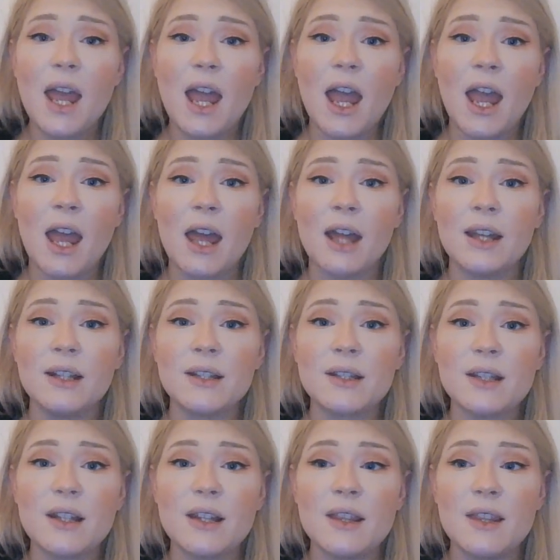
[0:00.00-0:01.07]
And
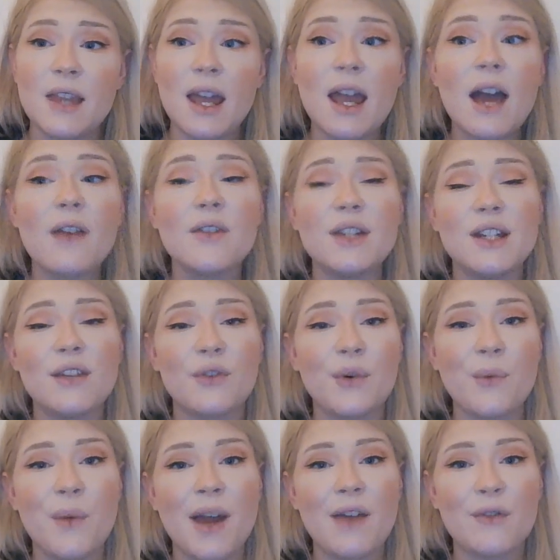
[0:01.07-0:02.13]
they have a
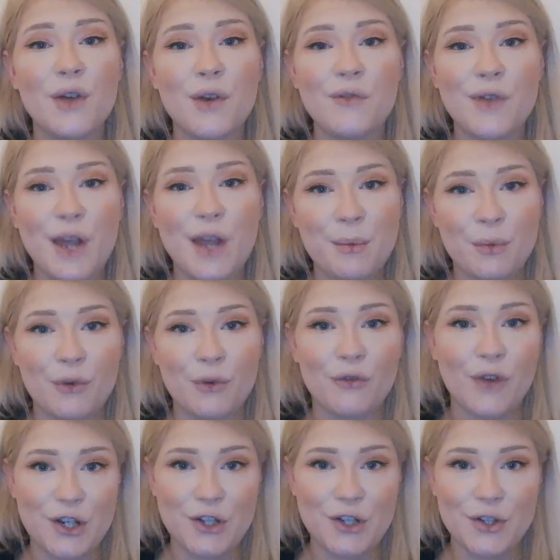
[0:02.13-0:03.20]
different way of conveying
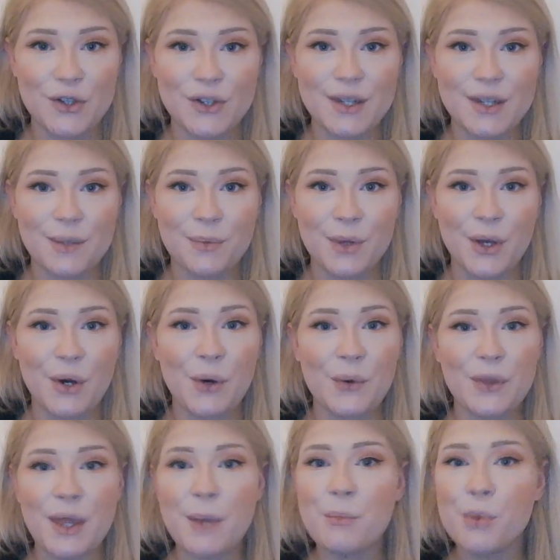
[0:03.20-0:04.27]
professionalism, though.
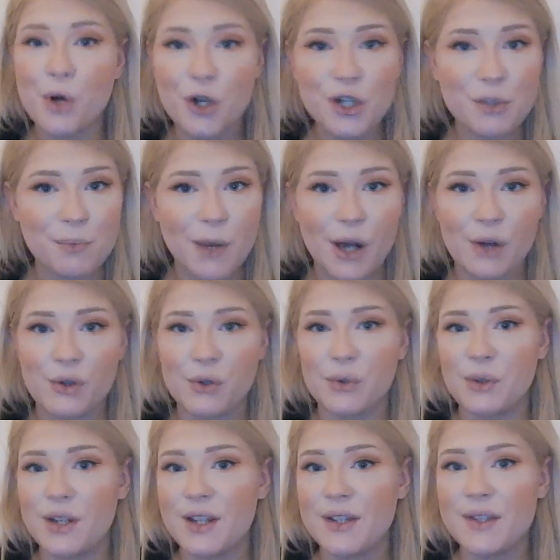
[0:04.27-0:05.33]
They push
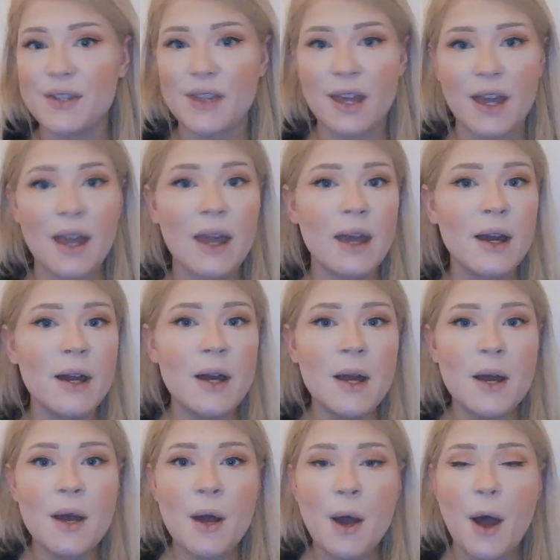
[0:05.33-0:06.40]
boundaries. They
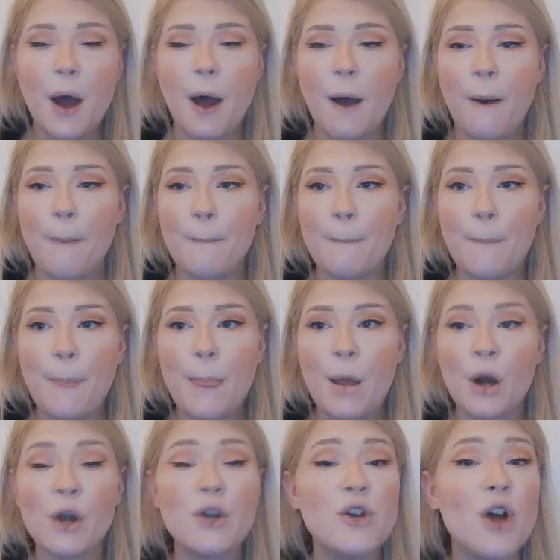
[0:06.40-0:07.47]
um,
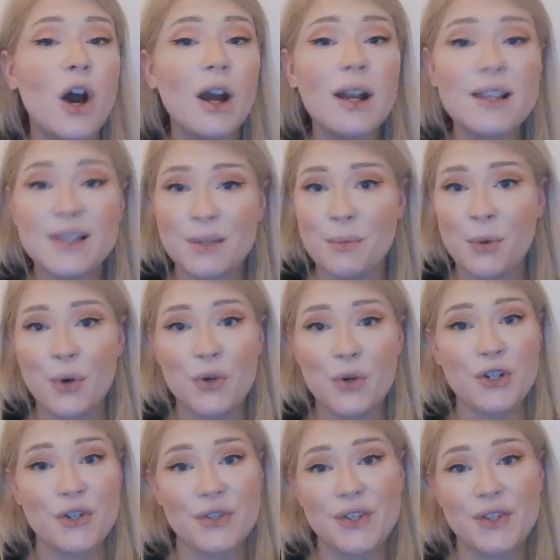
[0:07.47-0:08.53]
are not as
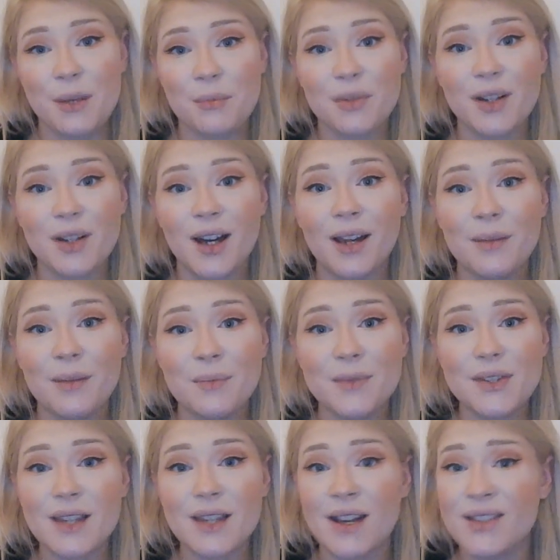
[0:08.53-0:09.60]
emotional
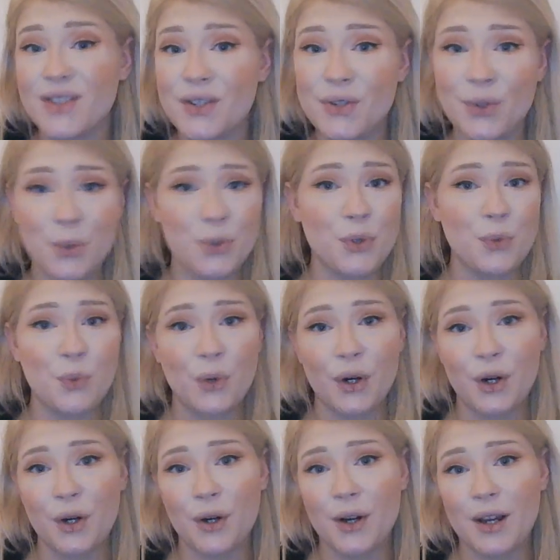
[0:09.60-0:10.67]
sometimes as a social
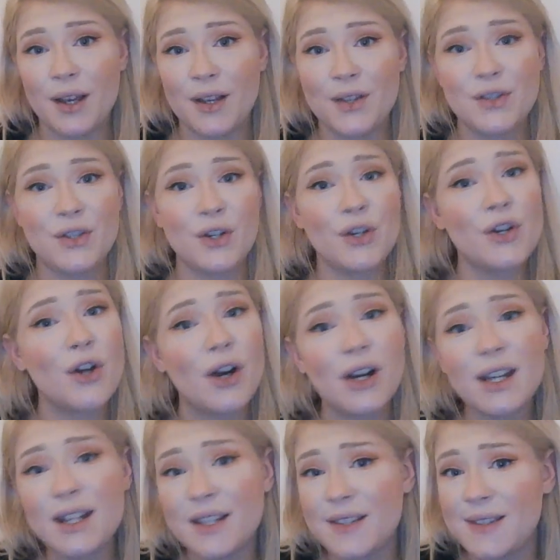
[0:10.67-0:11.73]
worker is. They're not
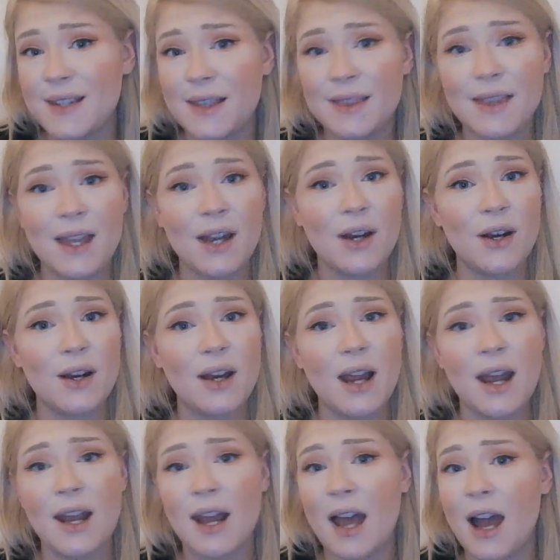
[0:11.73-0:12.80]
going to sit there
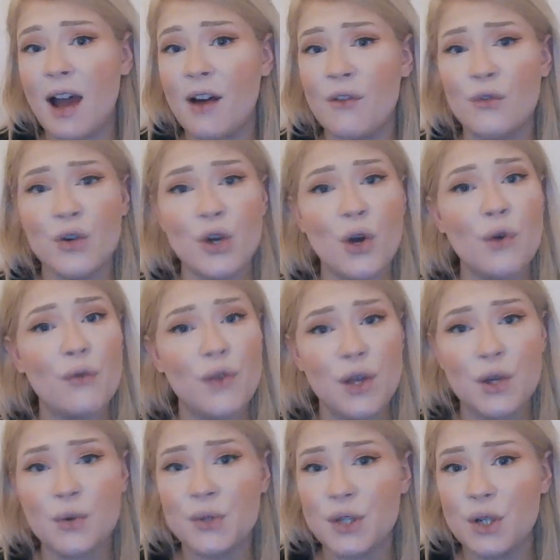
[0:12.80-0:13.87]
and have no
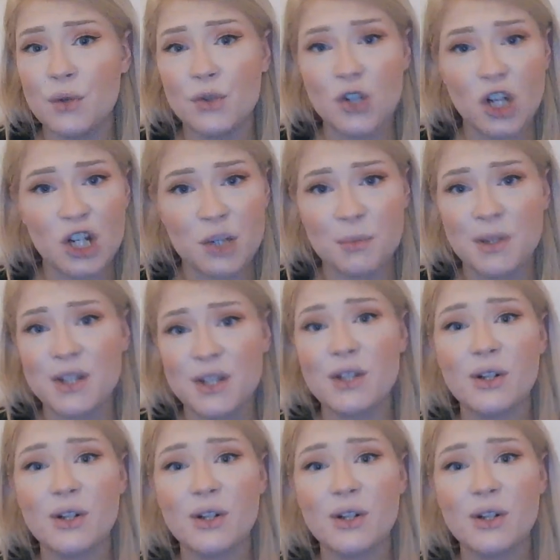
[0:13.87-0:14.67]
views, no judgments.